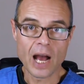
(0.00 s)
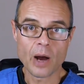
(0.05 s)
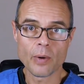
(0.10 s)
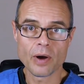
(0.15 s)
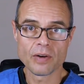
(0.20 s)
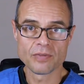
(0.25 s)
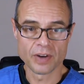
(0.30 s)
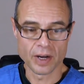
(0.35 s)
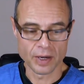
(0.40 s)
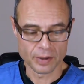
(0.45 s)

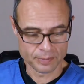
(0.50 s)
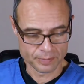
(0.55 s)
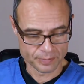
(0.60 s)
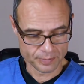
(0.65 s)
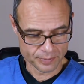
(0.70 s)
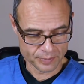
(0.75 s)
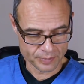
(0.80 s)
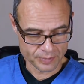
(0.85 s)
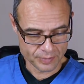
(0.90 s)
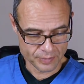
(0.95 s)
However,
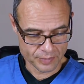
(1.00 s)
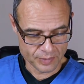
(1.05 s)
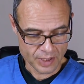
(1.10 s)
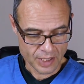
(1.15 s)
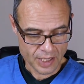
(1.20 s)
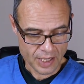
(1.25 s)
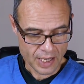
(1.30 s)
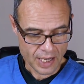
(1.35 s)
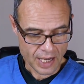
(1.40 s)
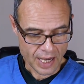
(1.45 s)

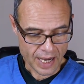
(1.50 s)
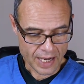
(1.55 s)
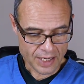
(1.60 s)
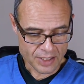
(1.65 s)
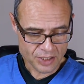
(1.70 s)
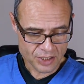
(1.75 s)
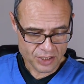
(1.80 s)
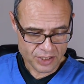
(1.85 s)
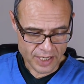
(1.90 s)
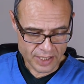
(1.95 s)

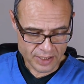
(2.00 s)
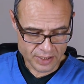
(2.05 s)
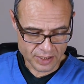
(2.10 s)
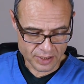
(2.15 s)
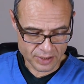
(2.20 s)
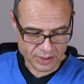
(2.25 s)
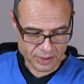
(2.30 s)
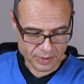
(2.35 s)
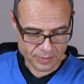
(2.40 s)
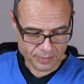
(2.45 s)
as
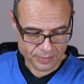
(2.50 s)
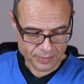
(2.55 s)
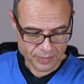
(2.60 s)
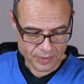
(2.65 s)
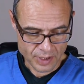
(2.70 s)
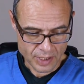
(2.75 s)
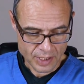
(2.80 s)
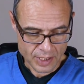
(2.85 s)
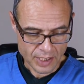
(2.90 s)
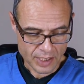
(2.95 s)
stated,
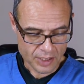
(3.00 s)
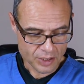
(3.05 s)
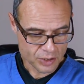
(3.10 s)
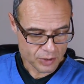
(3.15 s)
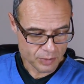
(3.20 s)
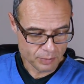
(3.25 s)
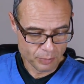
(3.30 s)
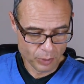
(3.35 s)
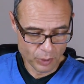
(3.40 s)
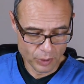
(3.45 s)
it
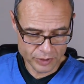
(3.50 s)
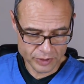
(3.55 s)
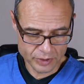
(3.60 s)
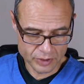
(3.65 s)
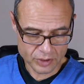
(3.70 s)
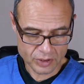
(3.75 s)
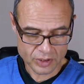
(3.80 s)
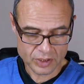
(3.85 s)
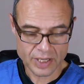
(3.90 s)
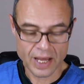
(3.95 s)
is
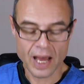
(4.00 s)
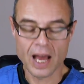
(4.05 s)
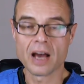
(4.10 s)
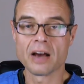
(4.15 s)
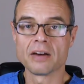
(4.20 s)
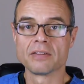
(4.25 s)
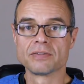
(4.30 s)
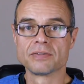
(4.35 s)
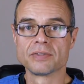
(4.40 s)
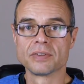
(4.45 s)
important to
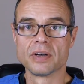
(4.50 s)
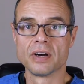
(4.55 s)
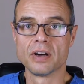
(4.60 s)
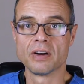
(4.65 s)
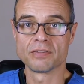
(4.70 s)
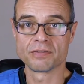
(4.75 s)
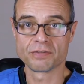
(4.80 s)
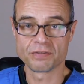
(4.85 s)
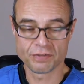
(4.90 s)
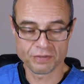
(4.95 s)
have
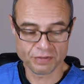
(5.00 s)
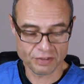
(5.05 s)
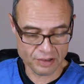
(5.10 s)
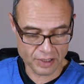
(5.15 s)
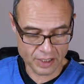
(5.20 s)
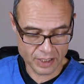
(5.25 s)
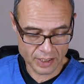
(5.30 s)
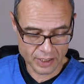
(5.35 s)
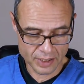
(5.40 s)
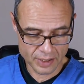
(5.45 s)
a
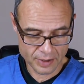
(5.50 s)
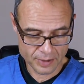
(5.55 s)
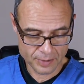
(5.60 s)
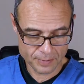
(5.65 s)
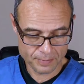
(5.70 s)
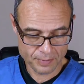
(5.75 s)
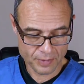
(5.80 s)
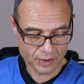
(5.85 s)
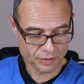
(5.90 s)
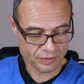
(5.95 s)
free,
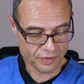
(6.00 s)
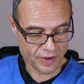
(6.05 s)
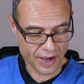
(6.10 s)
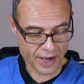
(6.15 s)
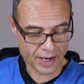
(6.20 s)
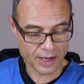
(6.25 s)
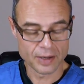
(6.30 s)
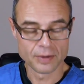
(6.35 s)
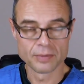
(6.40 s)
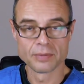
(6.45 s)

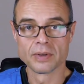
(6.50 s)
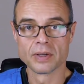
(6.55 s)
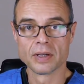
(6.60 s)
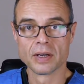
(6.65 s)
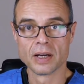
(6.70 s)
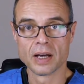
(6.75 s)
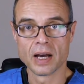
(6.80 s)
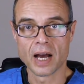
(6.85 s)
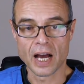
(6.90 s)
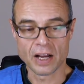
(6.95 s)
fair,
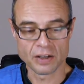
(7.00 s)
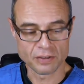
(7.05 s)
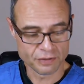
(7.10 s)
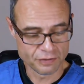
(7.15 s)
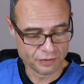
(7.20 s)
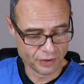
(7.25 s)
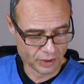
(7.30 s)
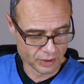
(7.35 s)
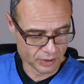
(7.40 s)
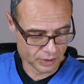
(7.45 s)
and
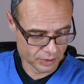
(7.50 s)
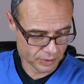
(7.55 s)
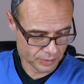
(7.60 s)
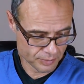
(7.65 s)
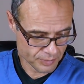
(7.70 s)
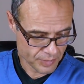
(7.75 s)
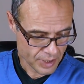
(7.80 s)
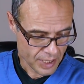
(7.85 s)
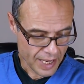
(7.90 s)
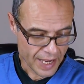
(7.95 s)

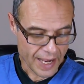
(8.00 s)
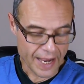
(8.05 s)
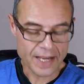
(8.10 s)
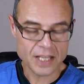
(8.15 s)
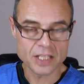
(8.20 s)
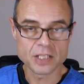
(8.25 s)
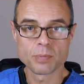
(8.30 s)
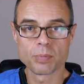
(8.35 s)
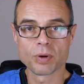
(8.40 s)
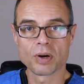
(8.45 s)
full
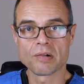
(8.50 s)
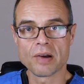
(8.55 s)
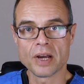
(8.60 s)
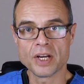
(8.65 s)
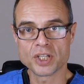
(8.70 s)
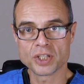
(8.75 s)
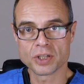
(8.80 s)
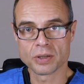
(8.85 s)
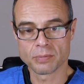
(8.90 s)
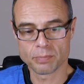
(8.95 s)

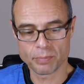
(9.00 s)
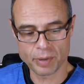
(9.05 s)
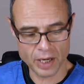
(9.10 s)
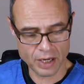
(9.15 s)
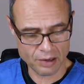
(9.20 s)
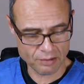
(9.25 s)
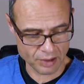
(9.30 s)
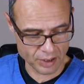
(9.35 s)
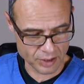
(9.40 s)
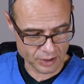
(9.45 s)
exploration
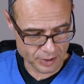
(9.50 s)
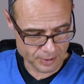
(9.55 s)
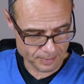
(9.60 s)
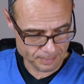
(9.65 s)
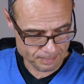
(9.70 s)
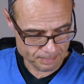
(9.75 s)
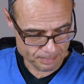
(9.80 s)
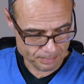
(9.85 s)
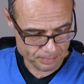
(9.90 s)
period